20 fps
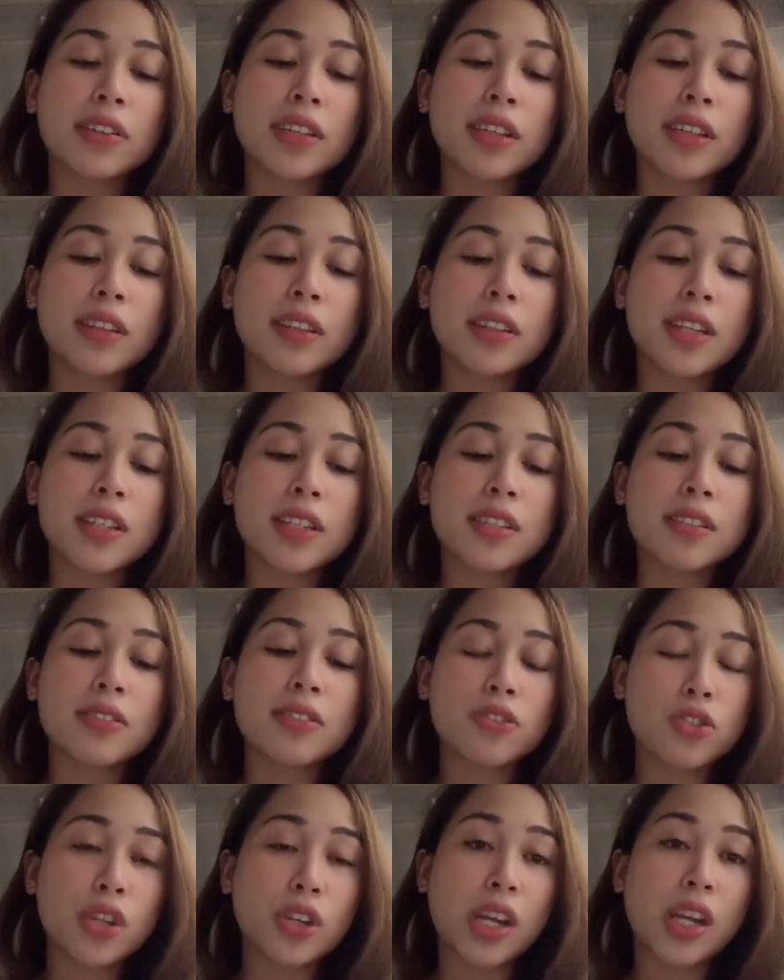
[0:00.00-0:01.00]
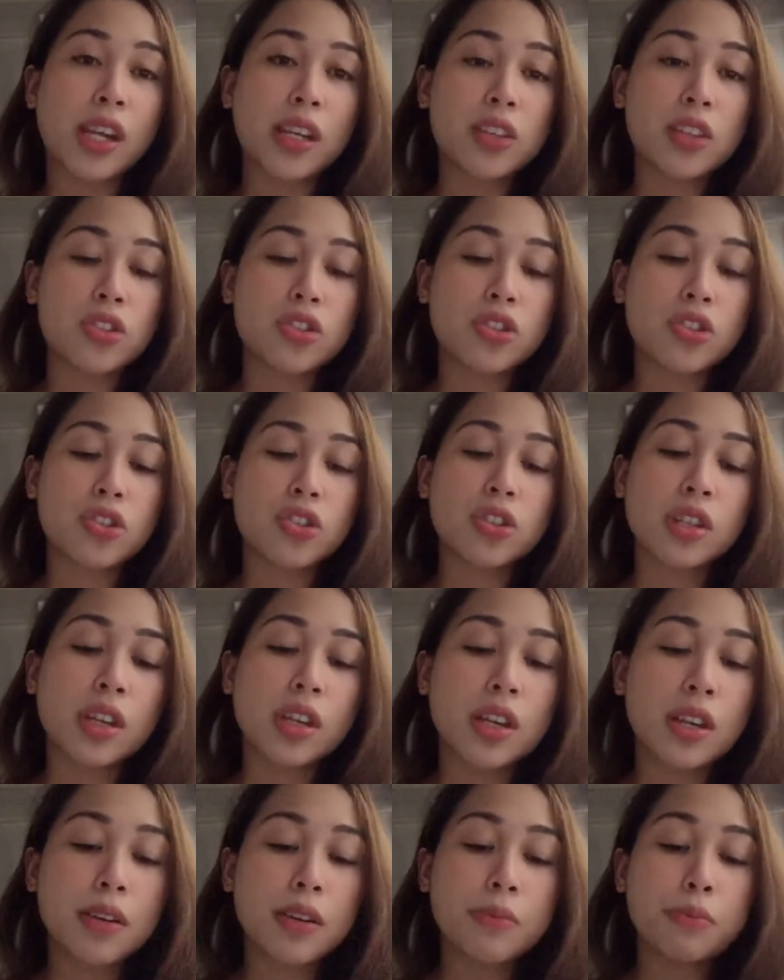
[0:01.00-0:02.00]
that needs to change.
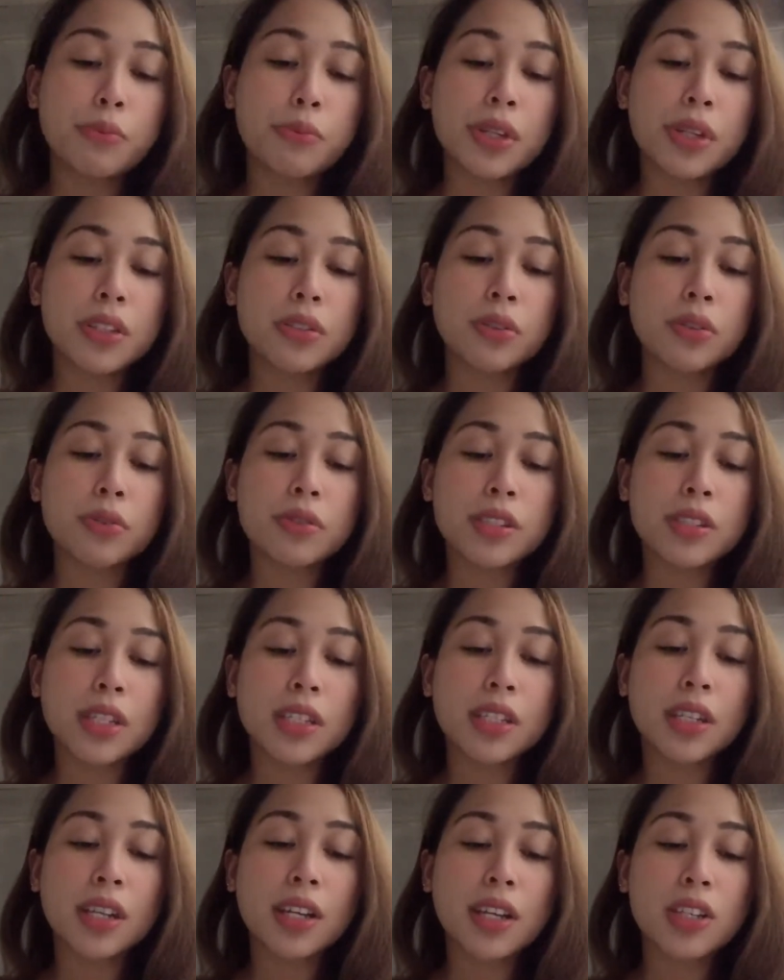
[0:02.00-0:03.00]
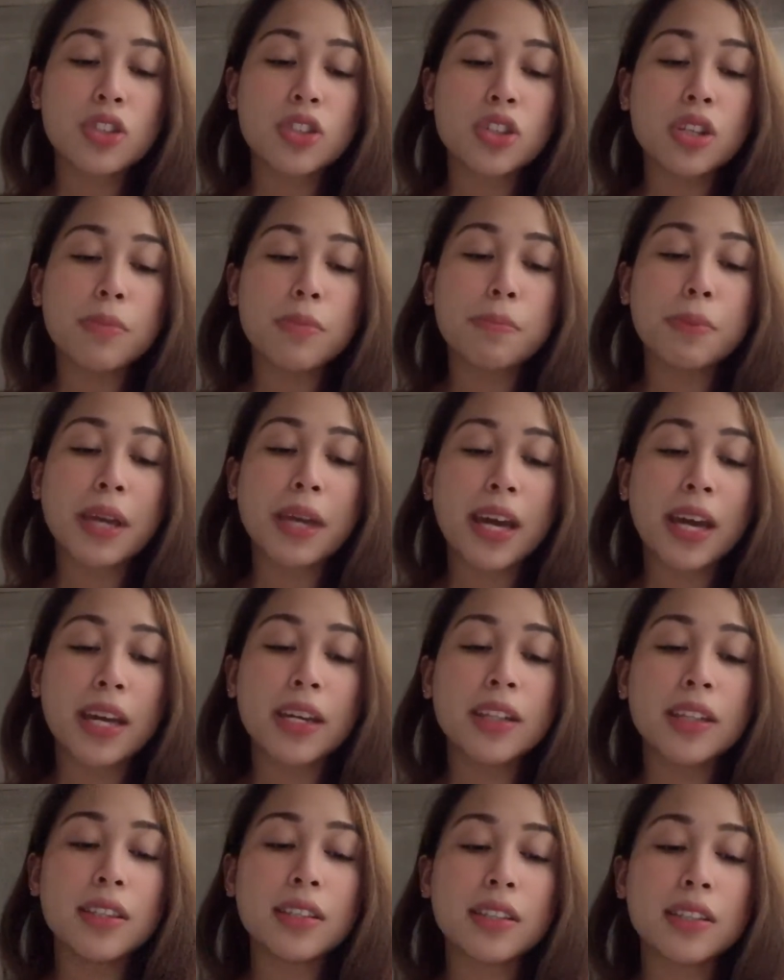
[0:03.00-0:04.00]
Breen told CNN she
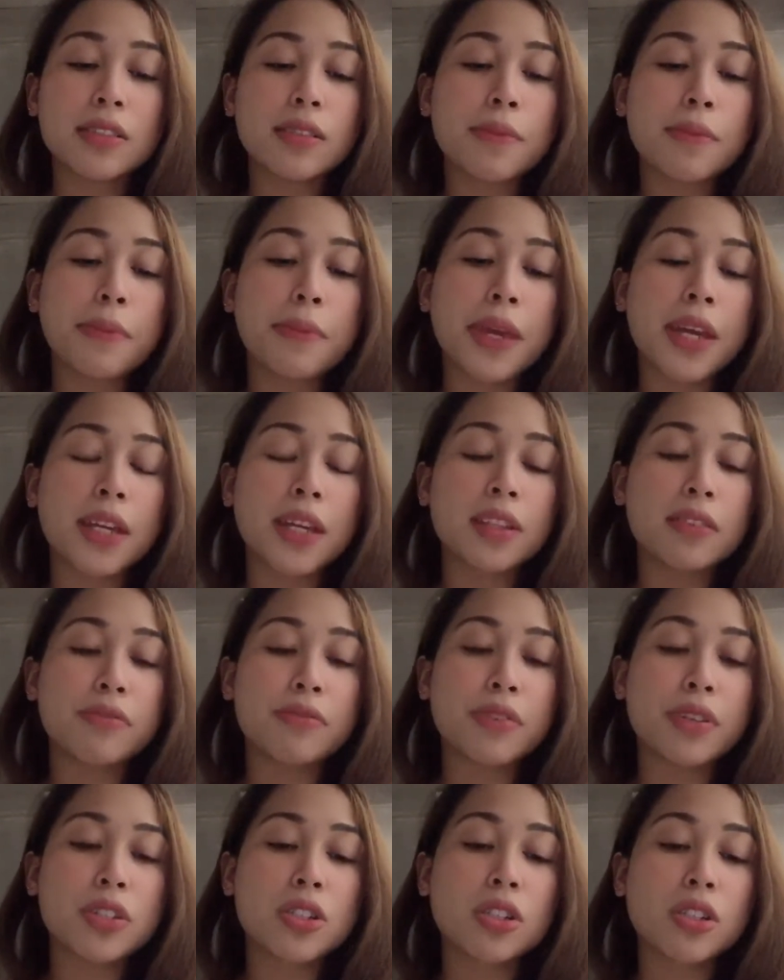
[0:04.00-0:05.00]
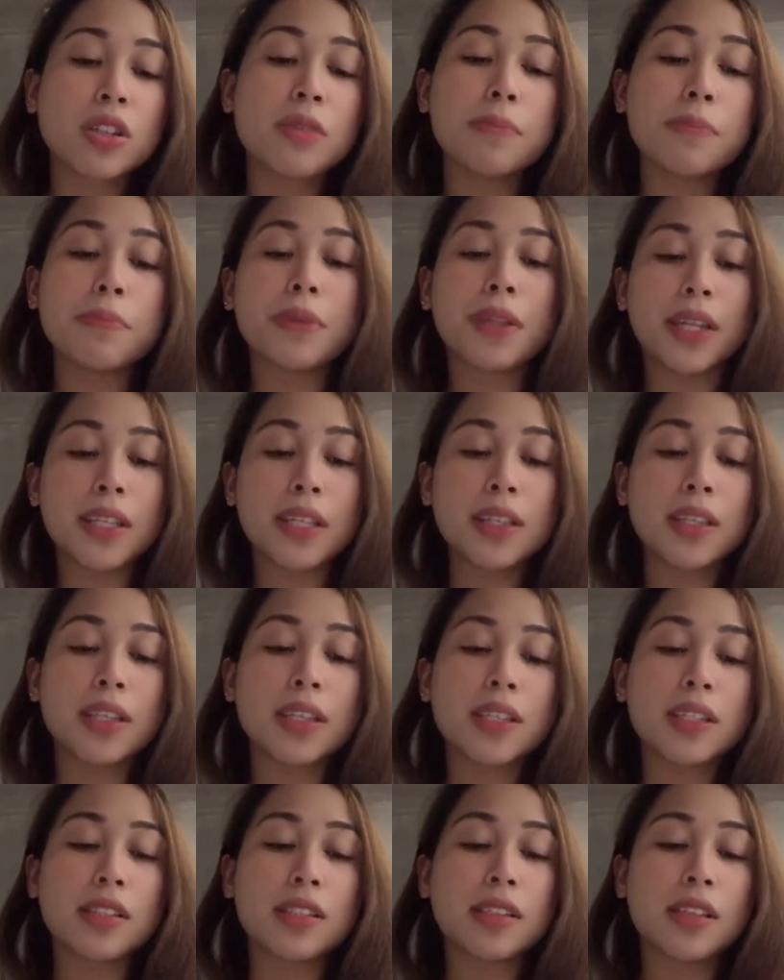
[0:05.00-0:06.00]
planned to make an official complaint. The
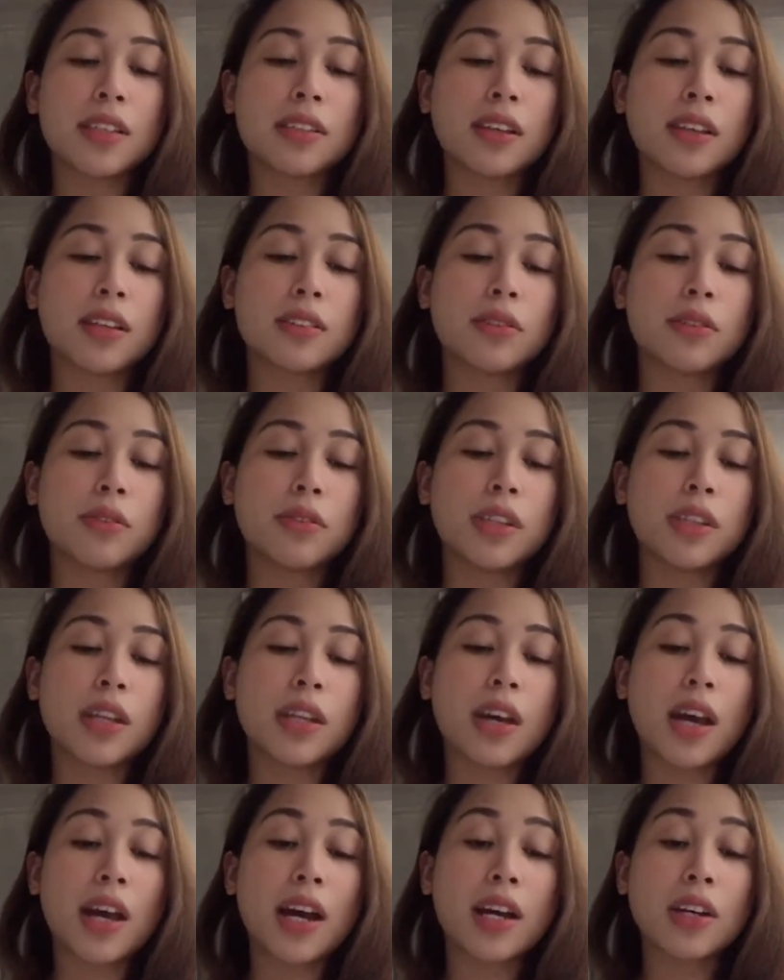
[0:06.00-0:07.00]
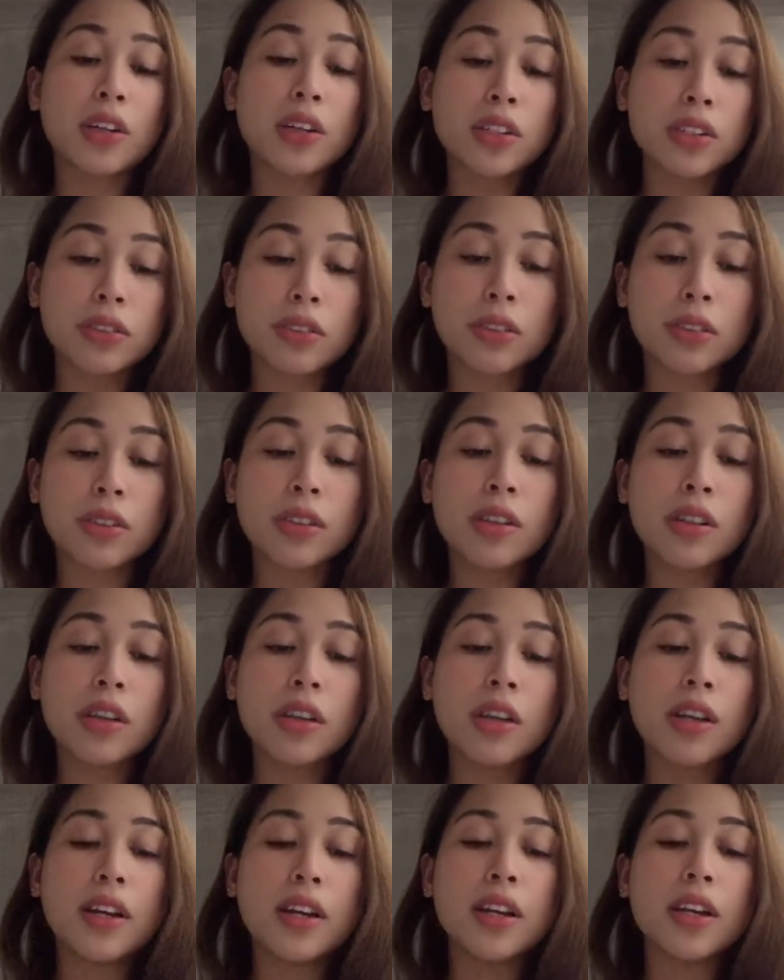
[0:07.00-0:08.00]
incident not only angered her,
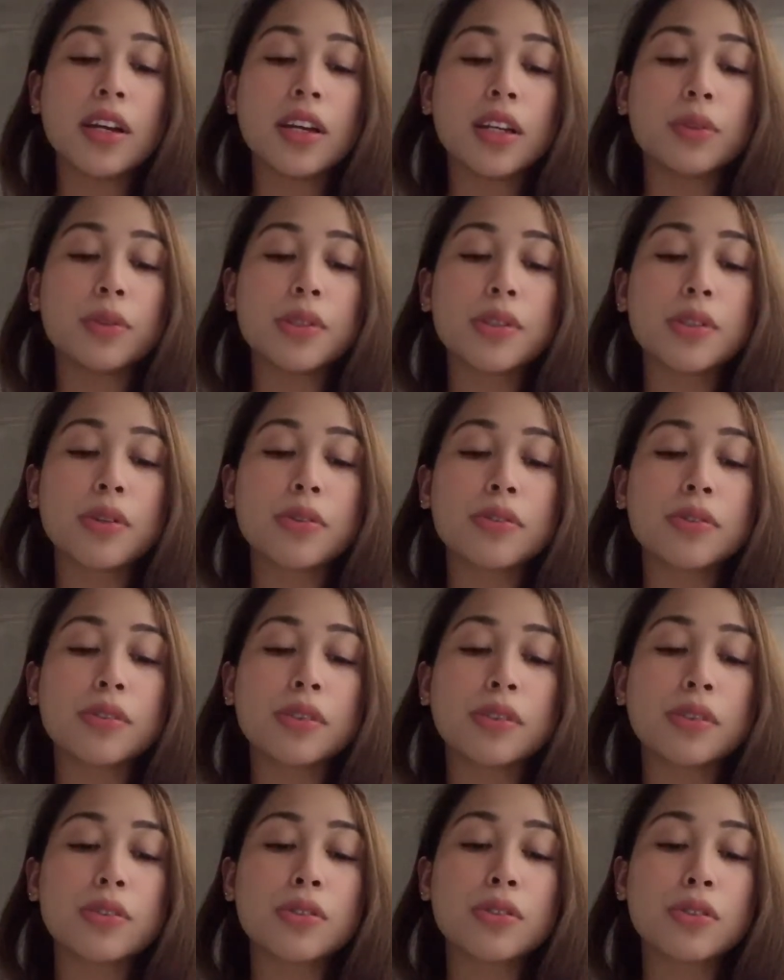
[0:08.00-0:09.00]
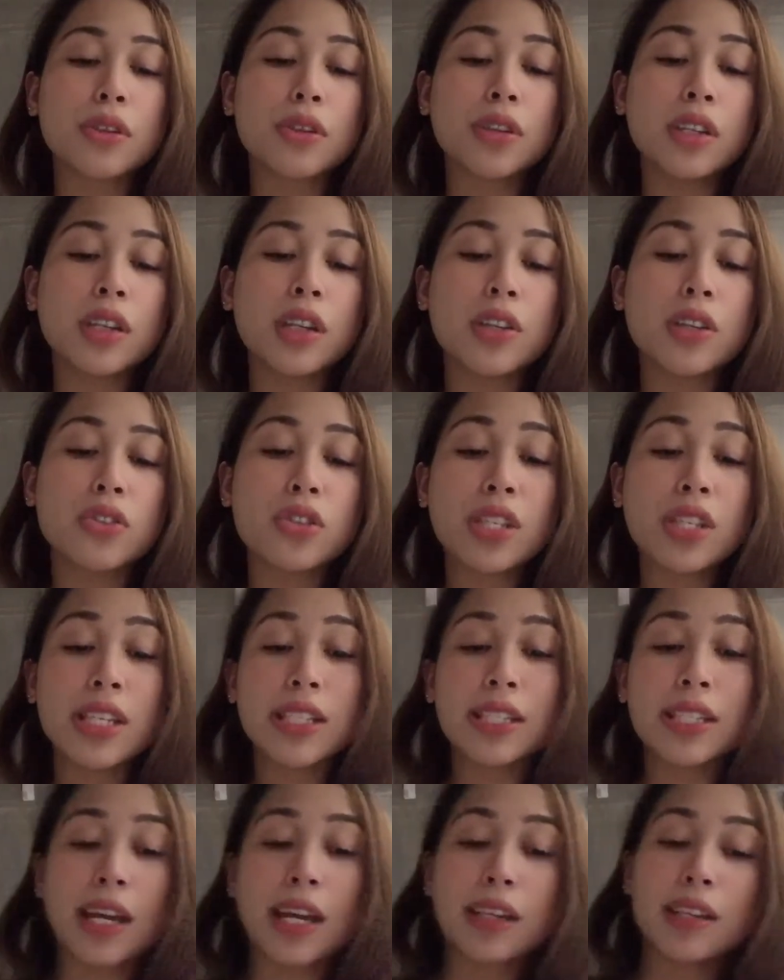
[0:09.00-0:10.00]
it was also concerning, she
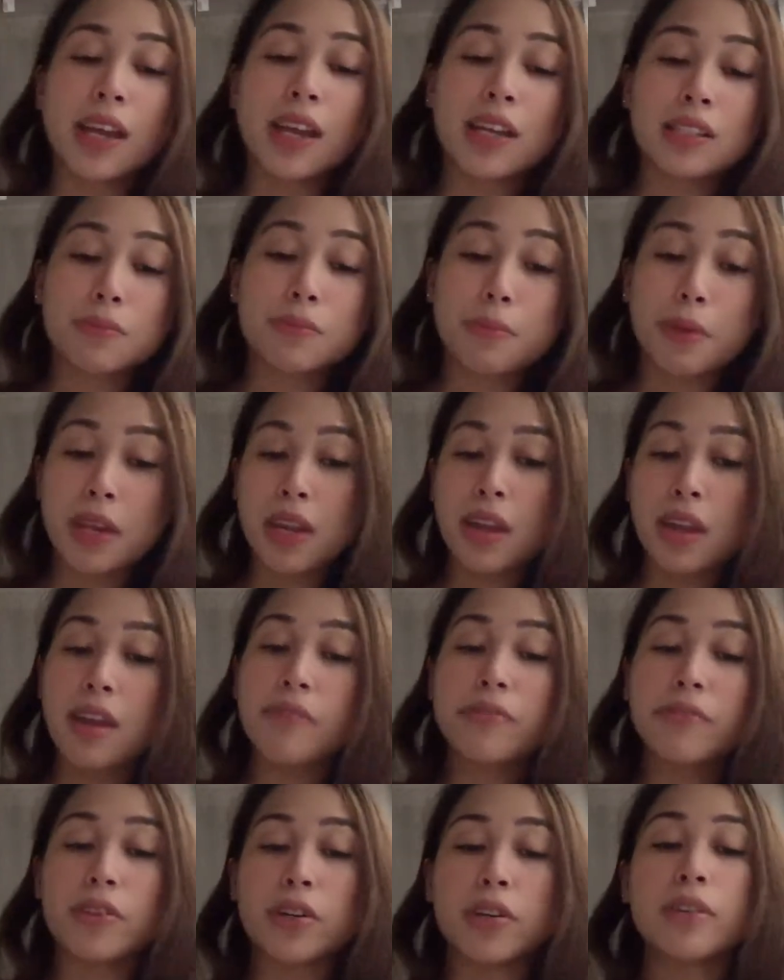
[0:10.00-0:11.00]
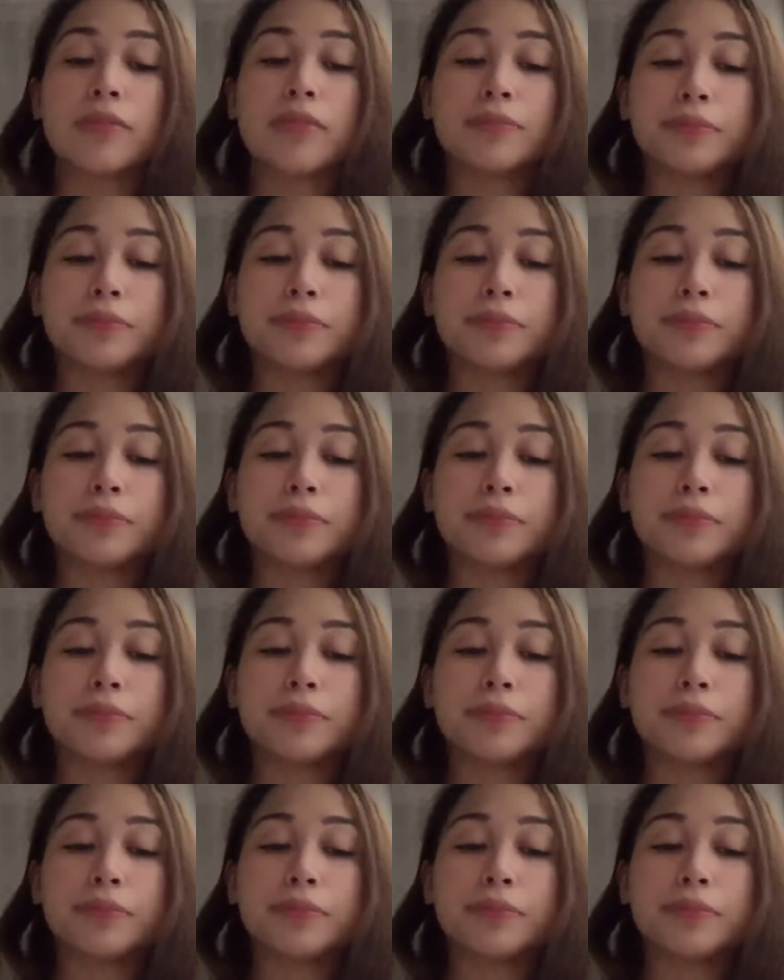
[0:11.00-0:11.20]
said, as behavior